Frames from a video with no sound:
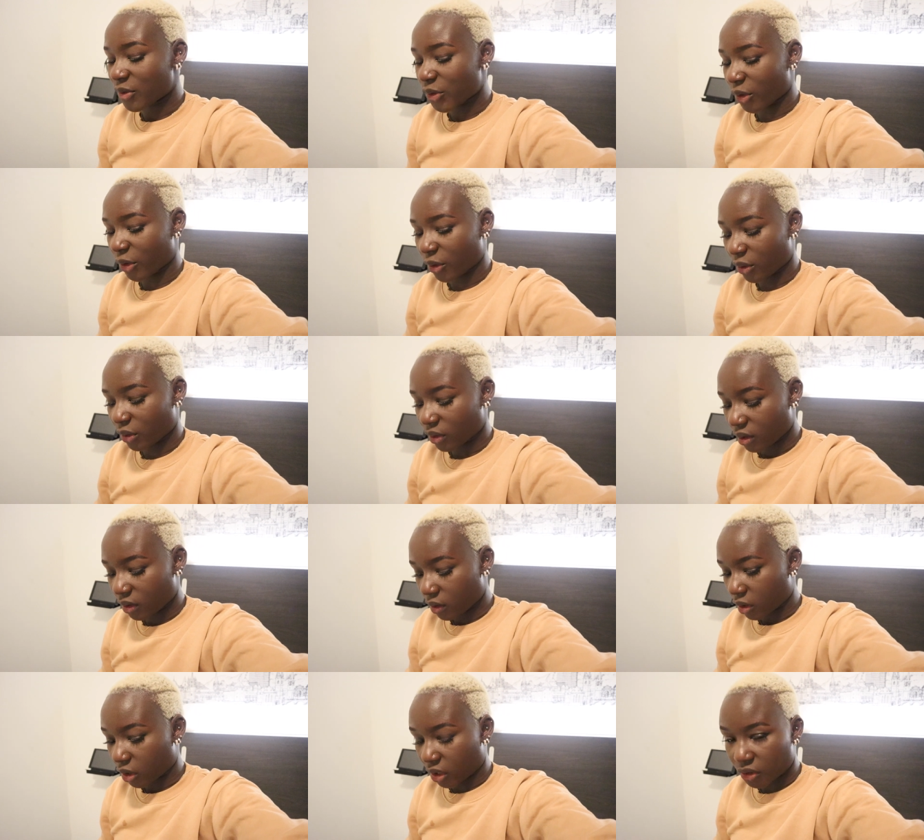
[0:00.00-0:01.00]
So
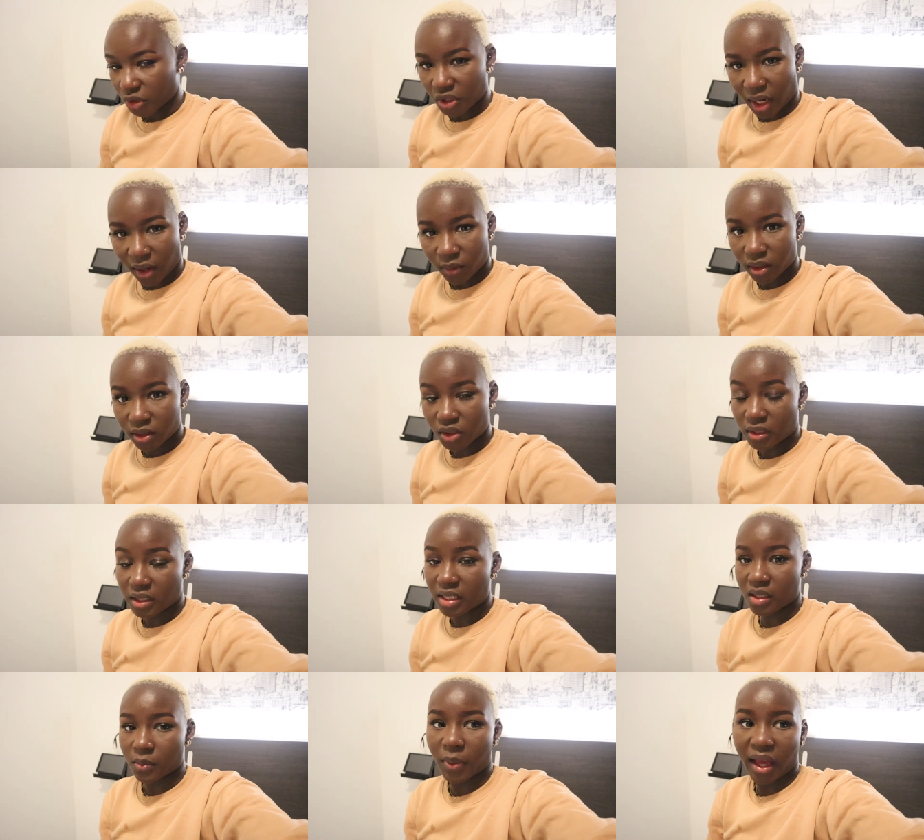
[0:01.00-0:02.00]
gonna shower, just
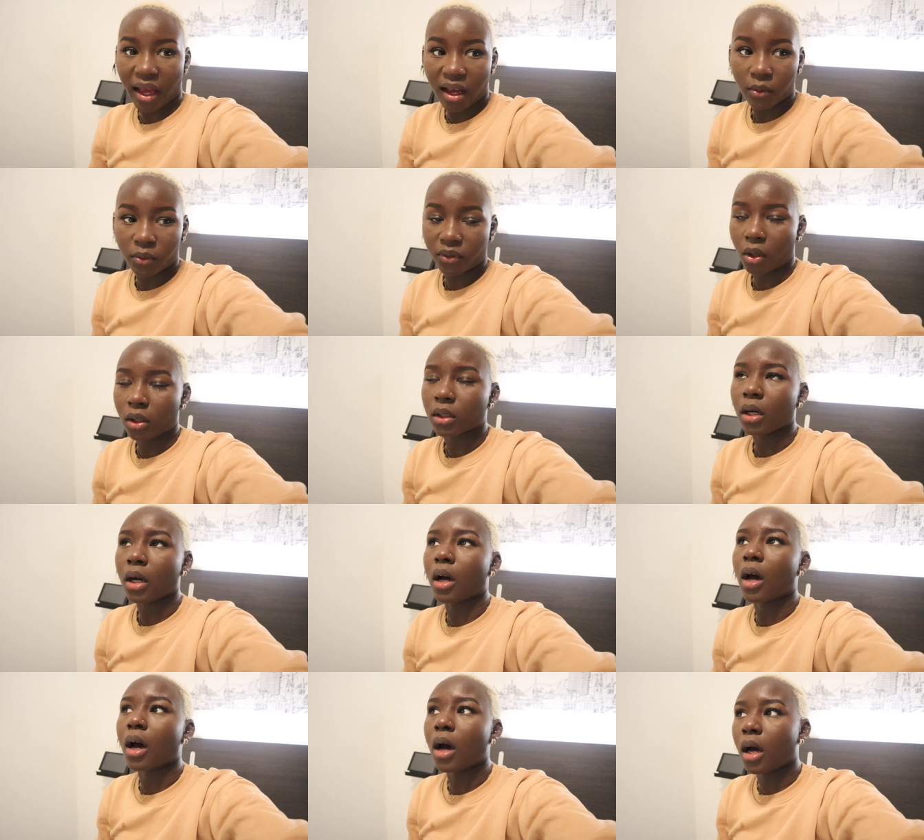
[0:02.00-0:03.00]
need to pack. We've got an
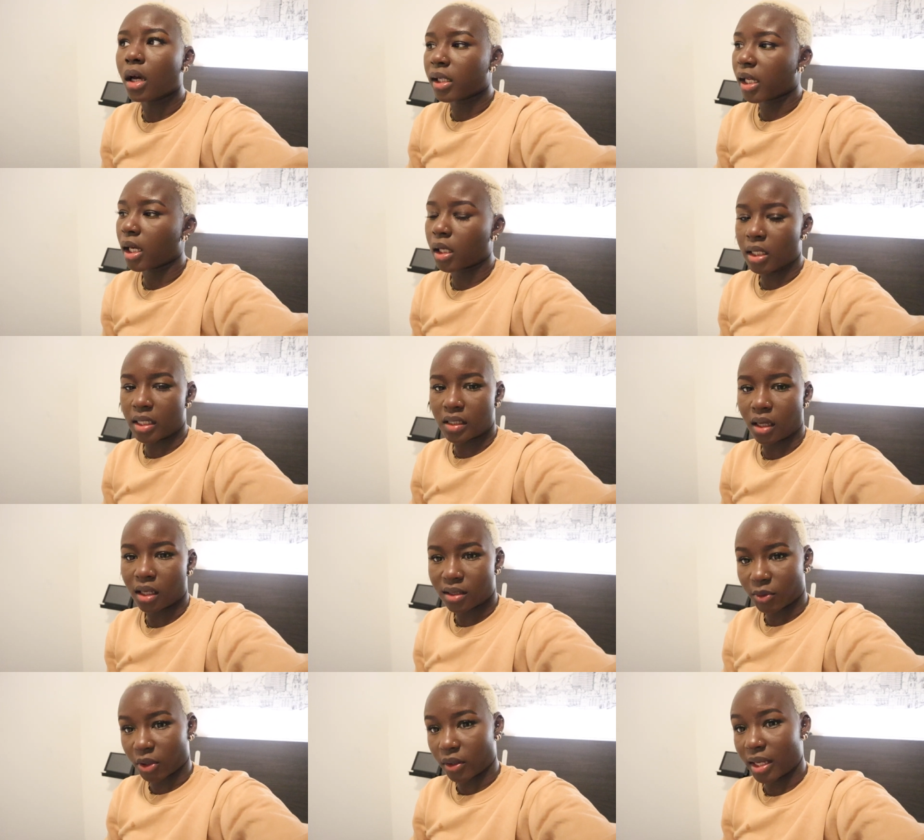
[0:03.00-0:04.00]
early, early
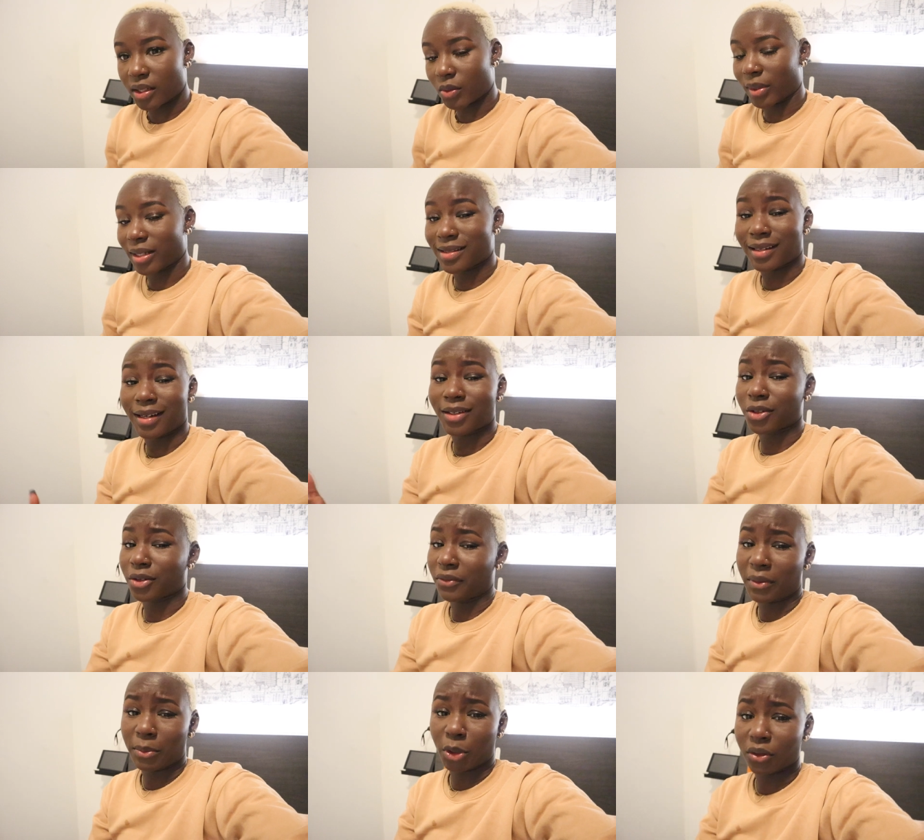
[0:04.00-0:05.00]
start tomorrow, hence why I said I don't
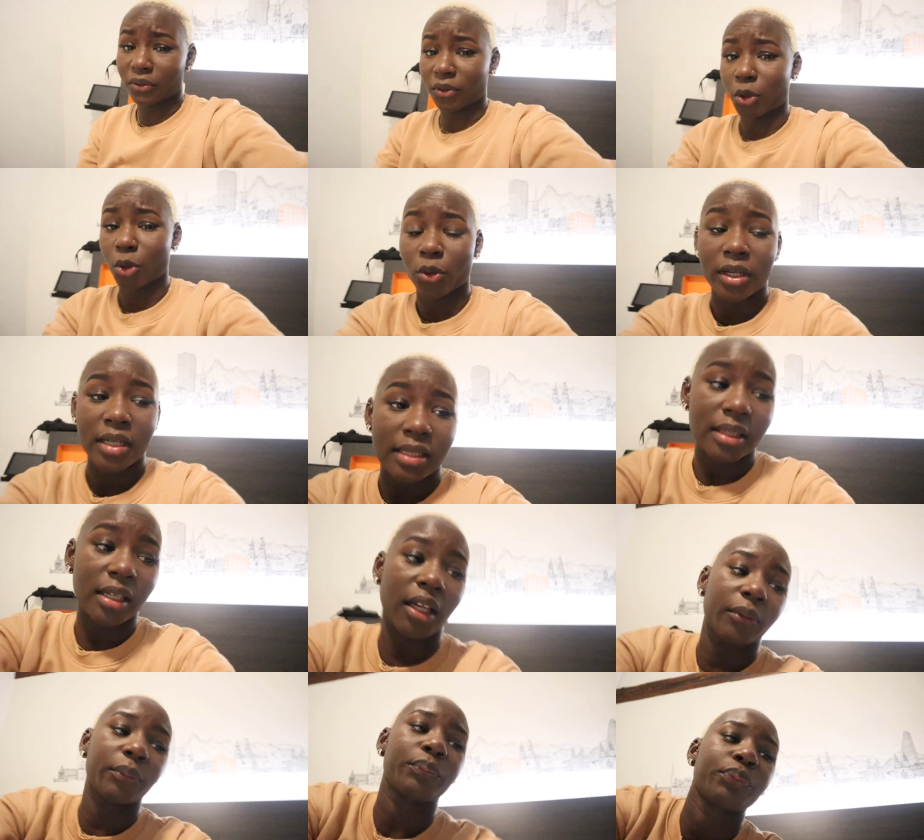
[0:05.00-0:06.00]
know if I'm gonna vlog or
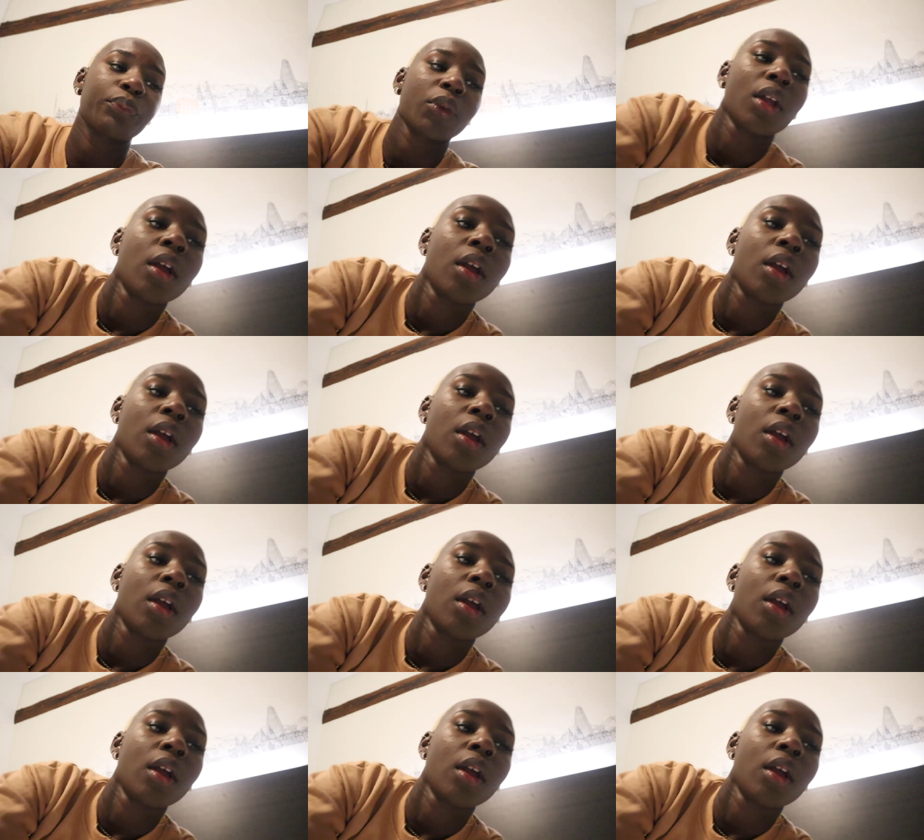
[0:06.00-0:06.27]
anything.